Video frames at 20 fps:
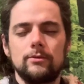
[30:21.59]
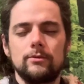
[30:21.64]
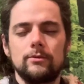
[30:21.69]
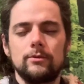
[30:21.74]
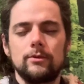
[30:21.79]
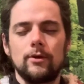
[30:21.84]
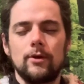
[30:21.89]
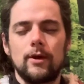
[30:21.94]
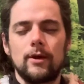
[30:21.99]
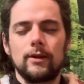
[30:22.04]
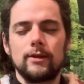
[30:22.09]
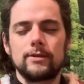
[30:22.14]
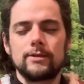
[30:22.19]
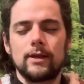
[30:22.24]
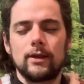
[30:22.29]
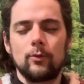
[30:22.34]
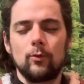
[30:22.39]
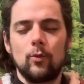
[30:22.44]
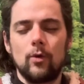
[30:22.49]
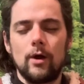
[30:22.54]
All right, let's take
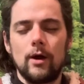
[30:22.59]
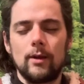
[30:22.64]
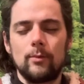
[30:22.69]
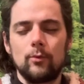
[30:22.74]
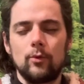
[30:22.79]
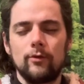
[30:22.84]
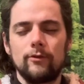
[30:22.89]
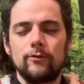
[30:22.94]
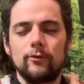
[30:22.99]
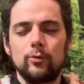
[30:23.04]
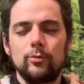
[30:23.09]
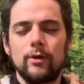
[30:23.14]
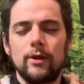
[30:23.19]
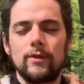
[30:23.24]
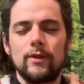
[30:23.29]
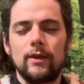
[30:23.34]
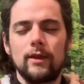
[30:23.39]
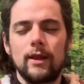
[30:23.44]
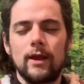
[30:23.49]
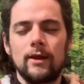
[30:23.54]
1 more full breath in
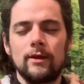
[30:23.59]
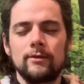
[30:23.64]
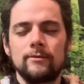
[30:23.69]
and out.